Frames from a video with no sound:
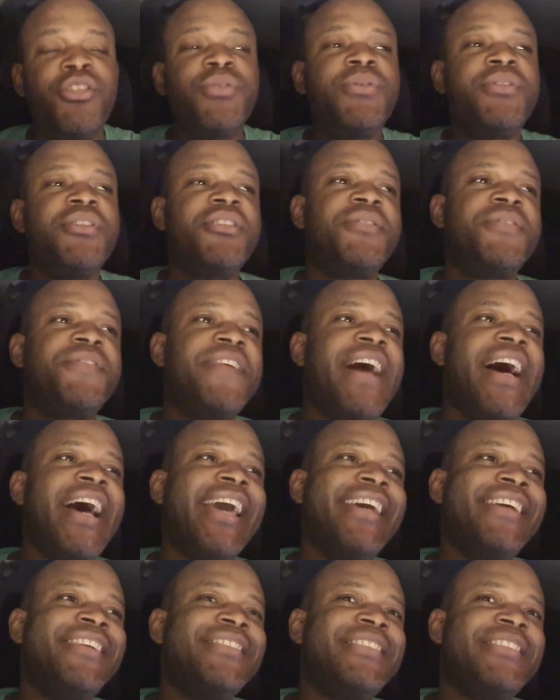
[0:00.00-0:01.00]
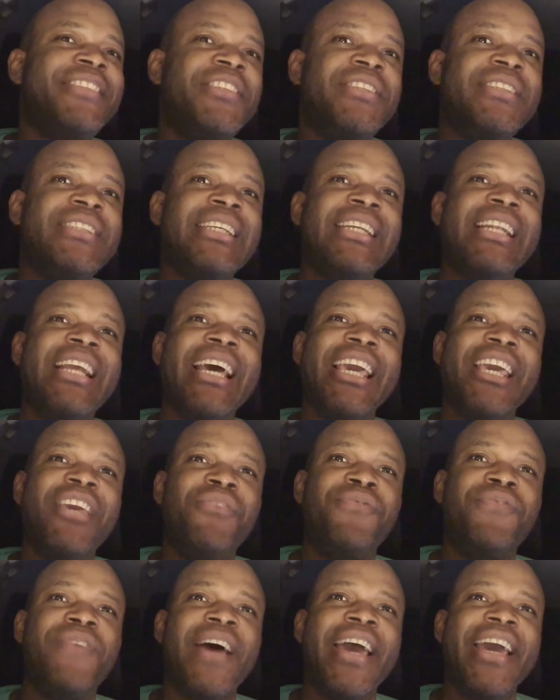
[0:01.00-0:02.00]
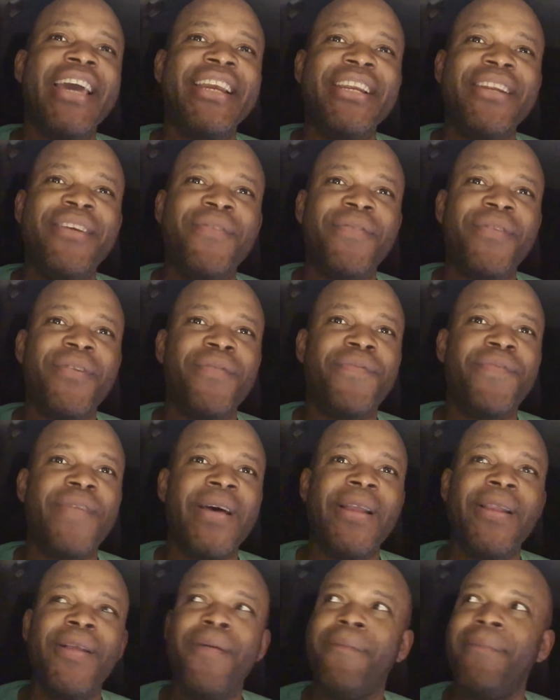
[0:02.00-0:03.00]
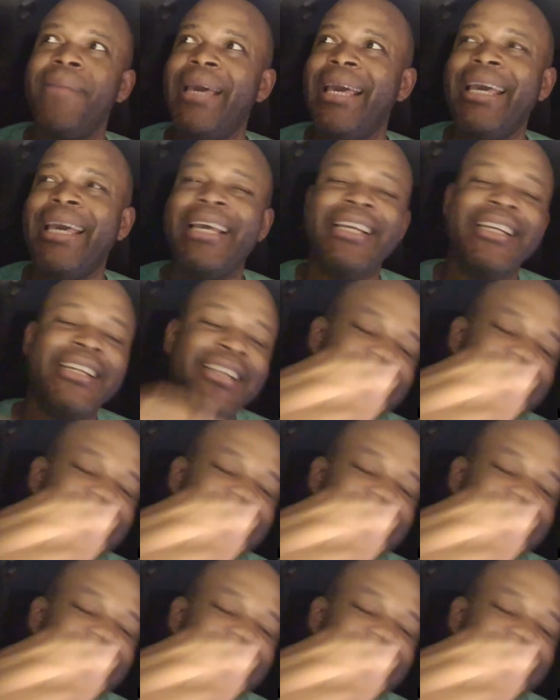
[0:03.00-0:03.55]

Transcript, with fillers: dude is fighting sister like he fighting a, a fellow man.